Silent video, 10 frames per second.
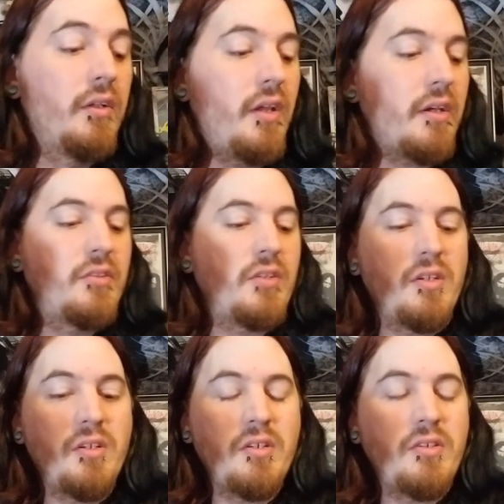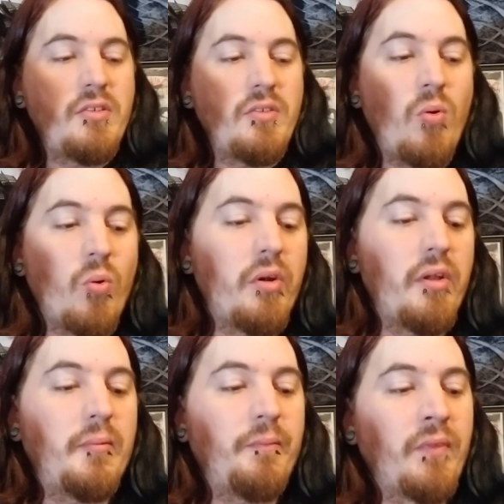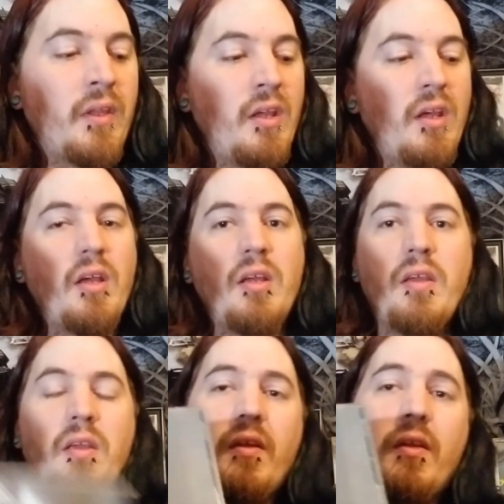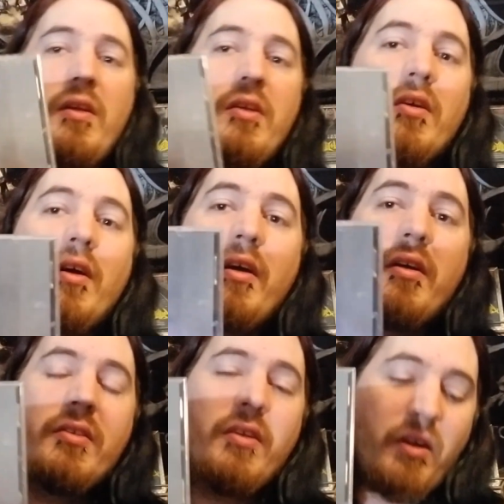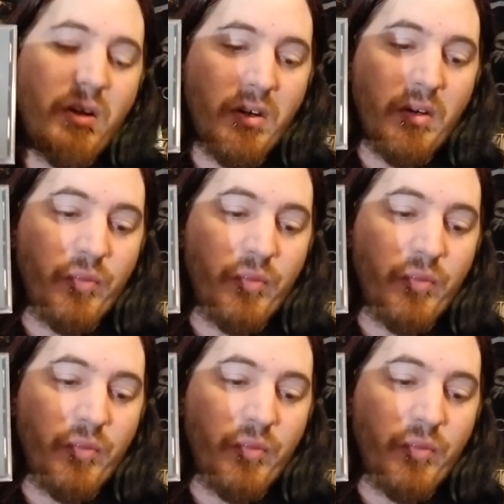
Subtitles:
Next is Horna. These guys are